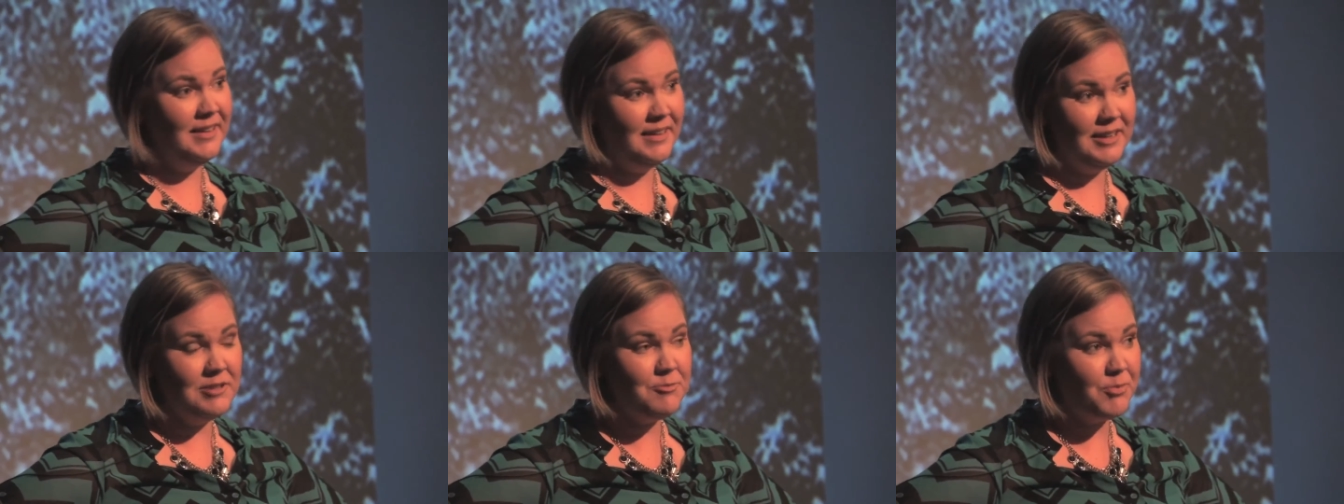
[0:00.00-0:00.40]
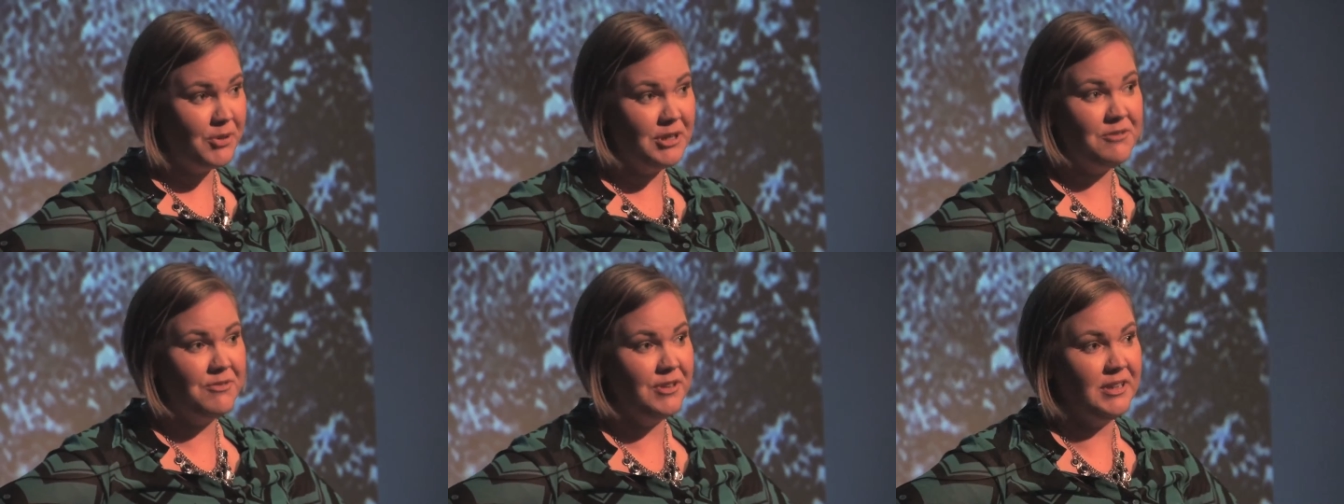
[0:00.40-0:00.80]
I'm
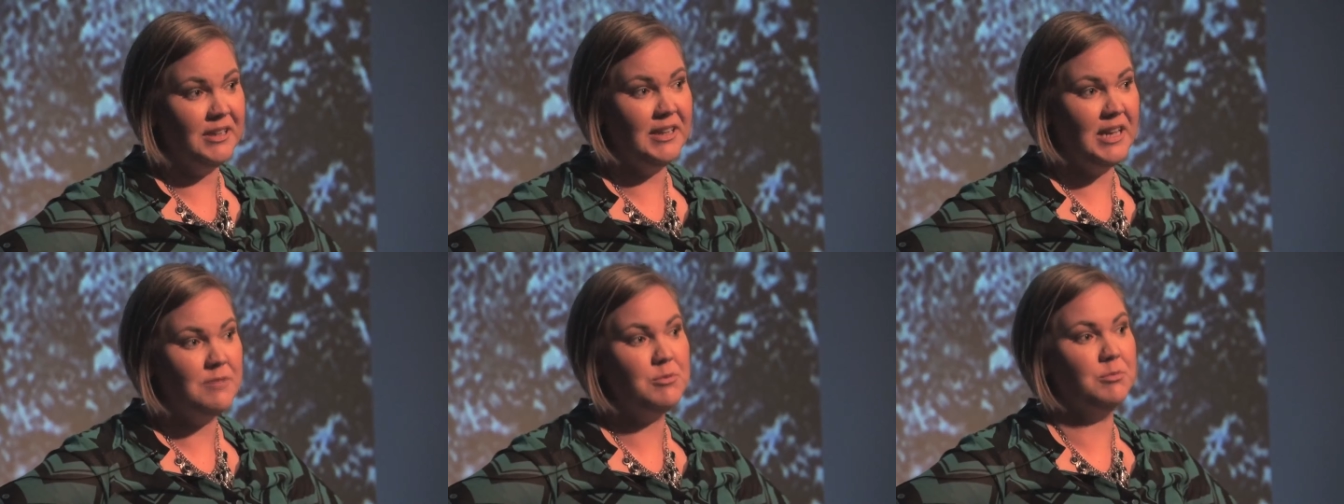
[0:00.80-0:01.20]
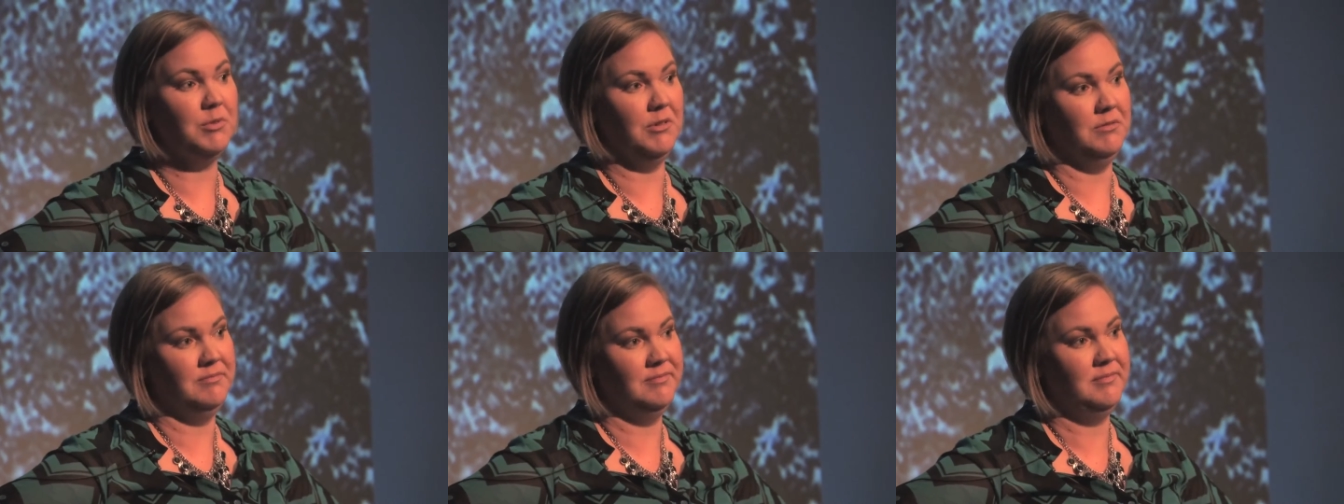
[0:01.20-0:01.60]
pretty freaking
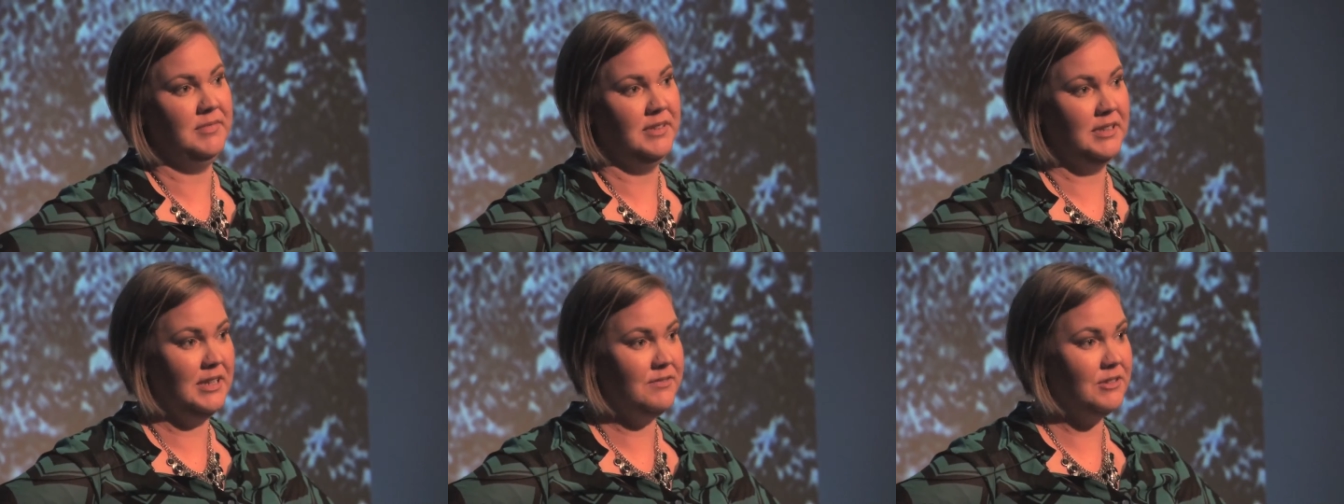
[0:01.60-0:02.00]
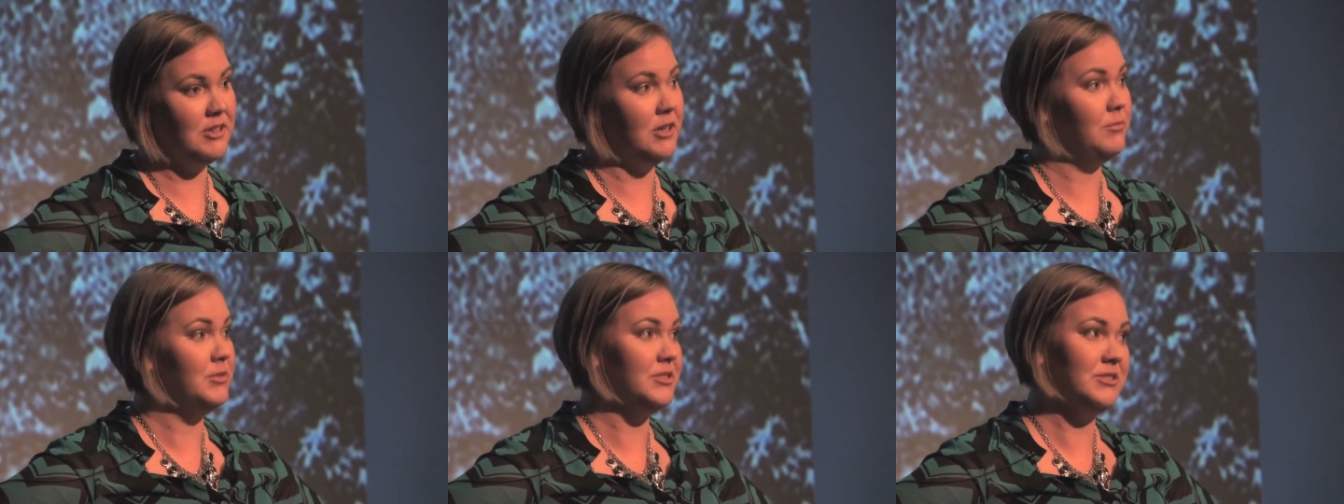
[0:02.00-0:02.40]
capable, and I've
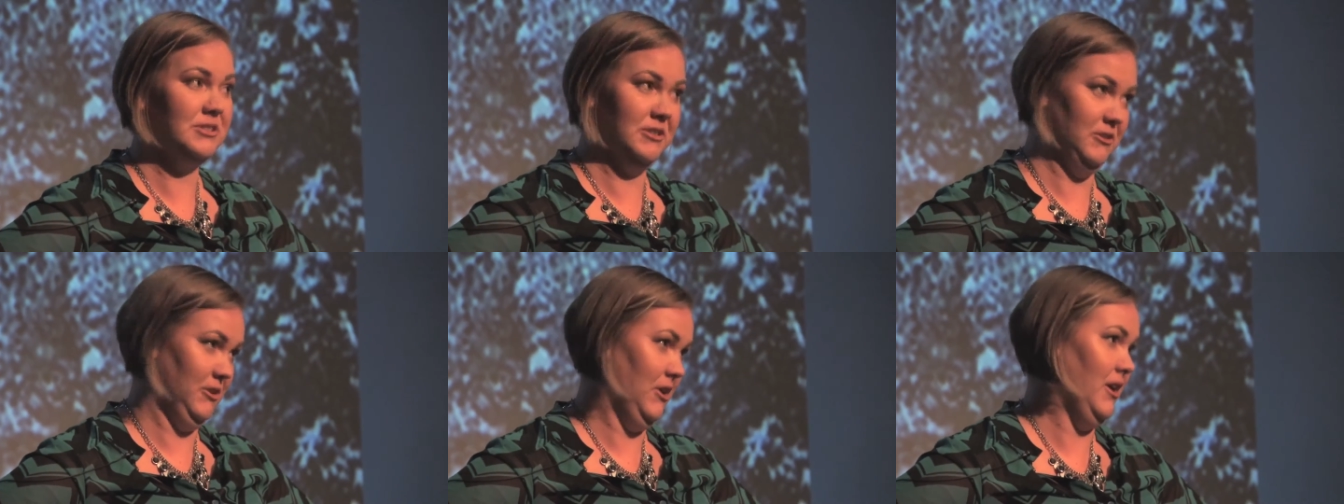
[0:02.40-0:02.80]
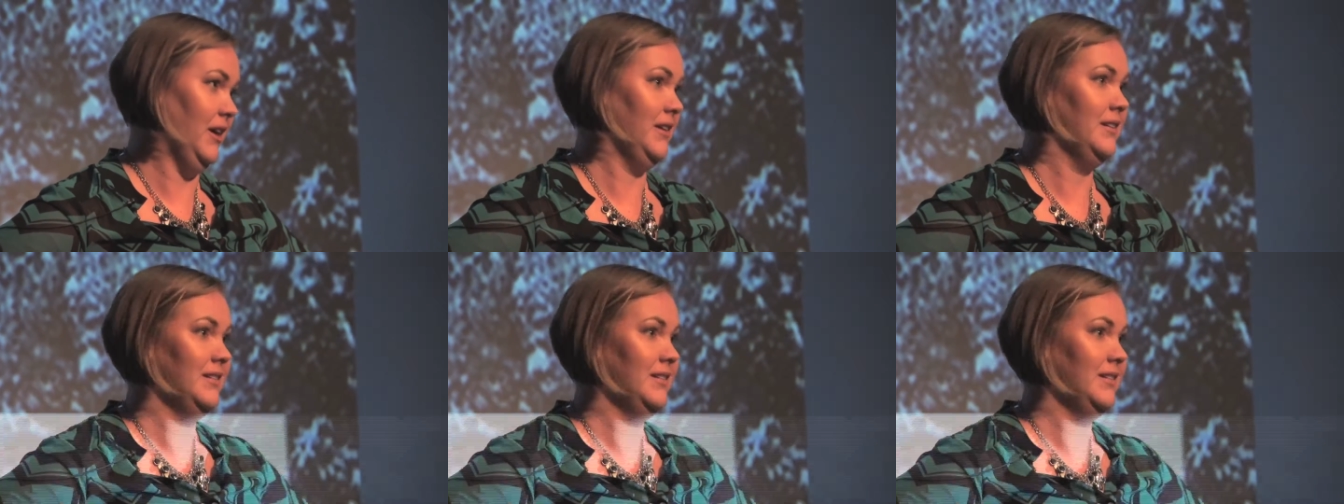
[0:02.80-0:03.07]
accomplished a lot